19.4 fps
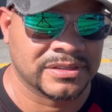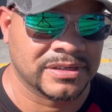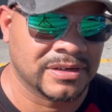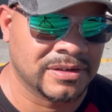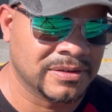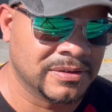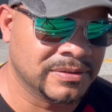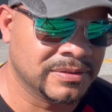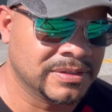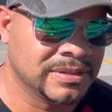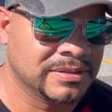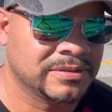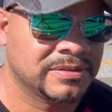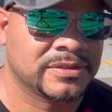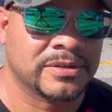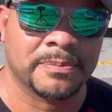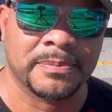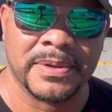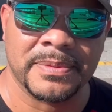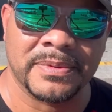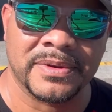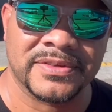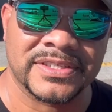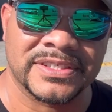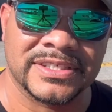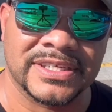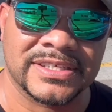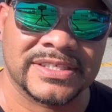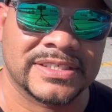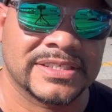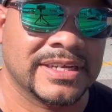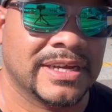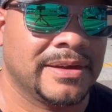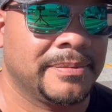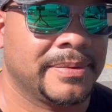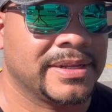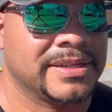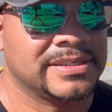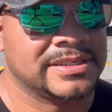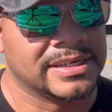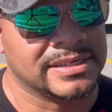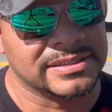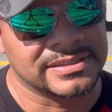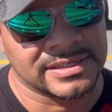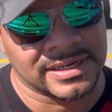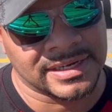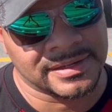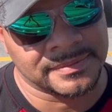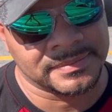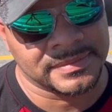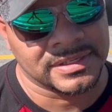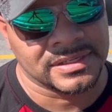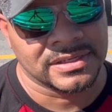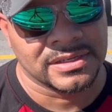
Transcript: loan. Some people have suggested that, but at the same time,